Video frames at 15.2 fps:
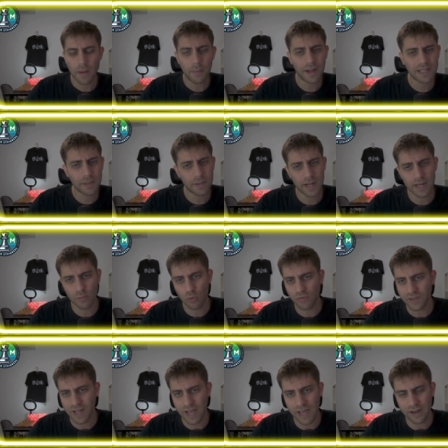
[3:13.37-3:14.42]
but he played the move
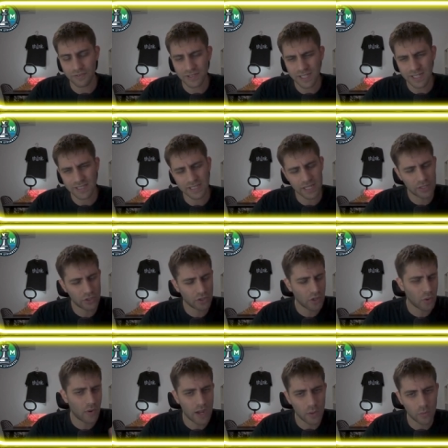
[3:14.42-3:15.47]
knight f6 and you
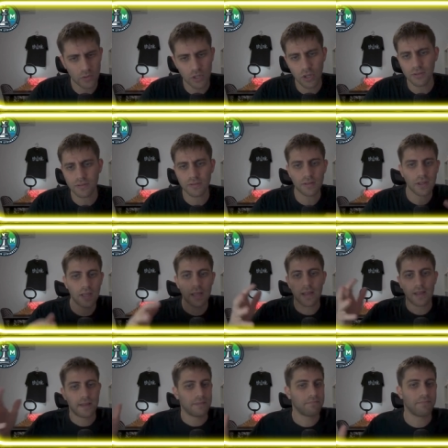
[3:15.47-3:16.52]
know I will not
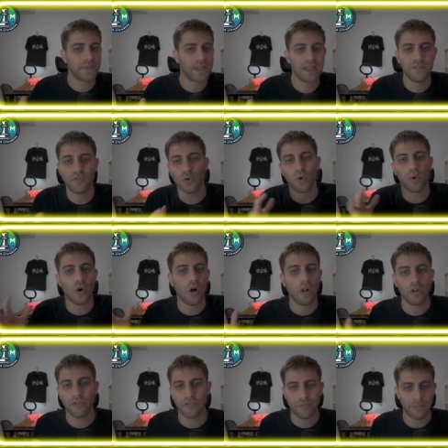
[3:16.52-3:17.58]
give you
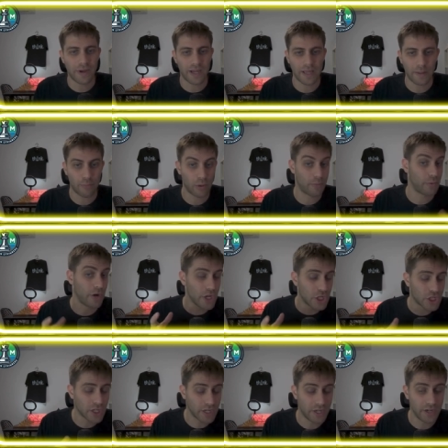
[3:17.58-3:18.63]
all of my
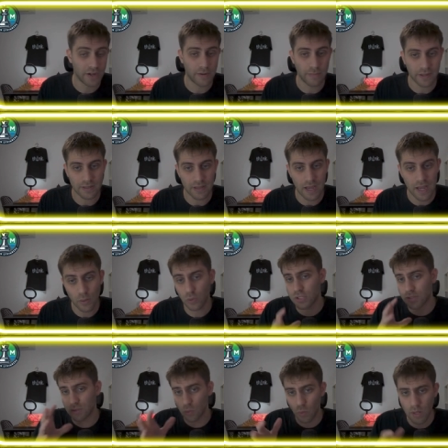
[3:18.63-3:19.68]
preparation here, but I
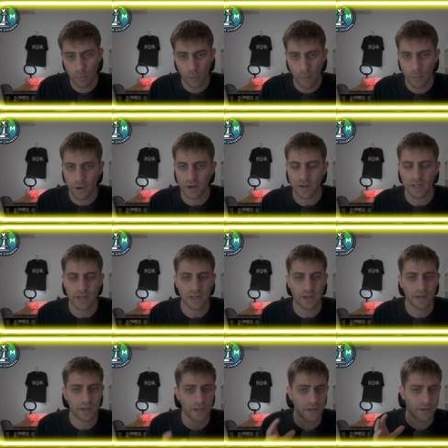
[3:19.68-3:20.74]
was well prepared in
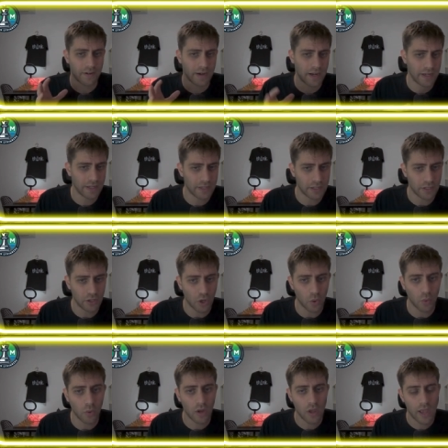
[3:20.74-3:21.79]
here. I
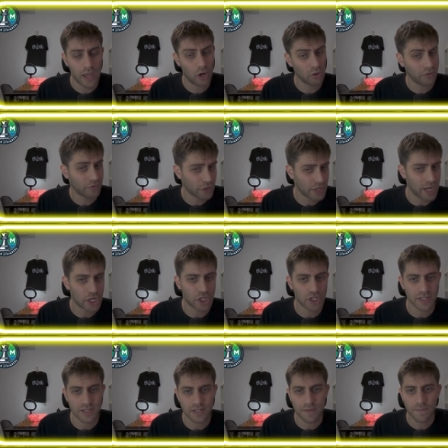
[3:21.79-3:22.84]
know a lot of
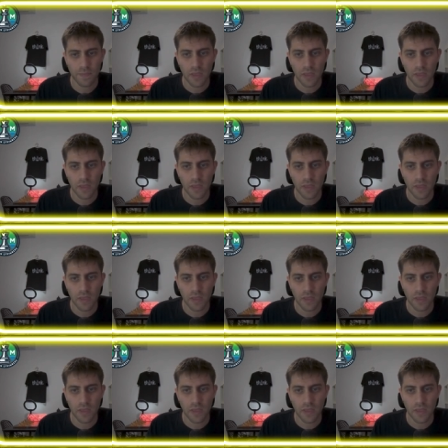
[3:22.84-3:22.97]
variations,